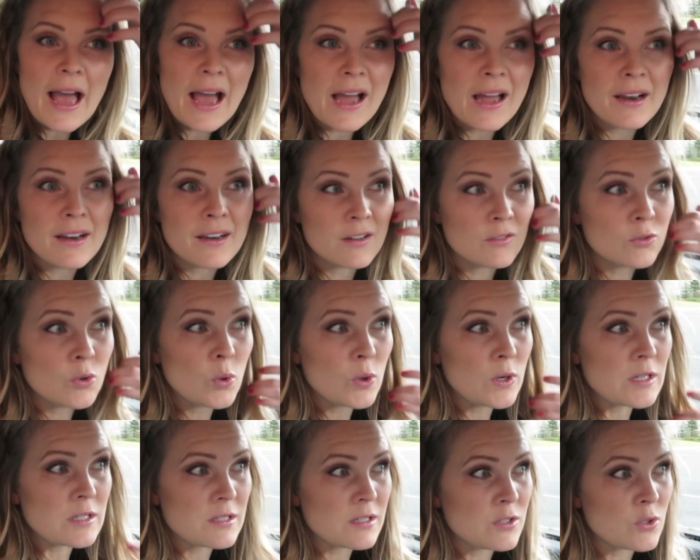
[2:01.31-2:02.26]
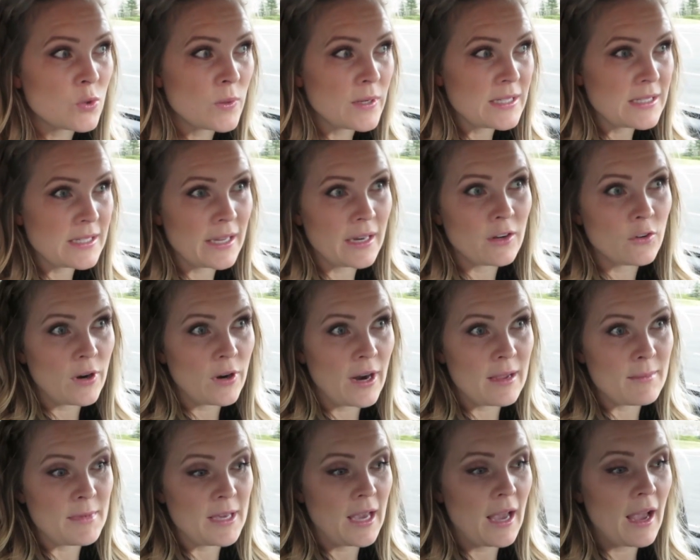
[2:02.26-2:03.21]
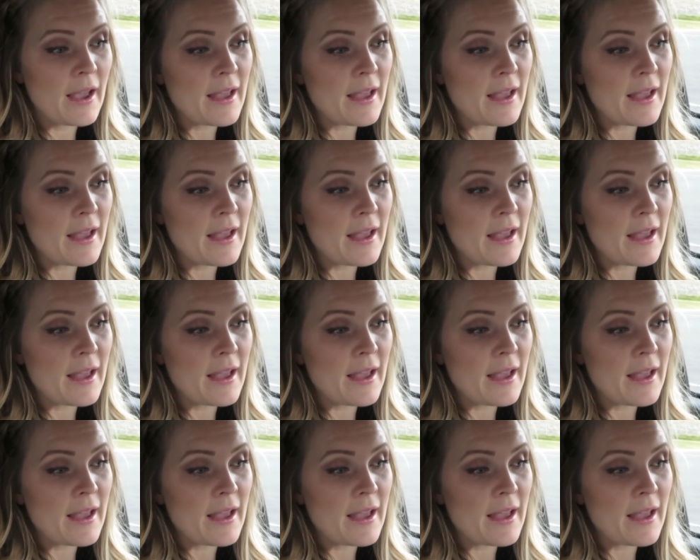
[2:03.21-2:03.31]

And of course the toys grimy.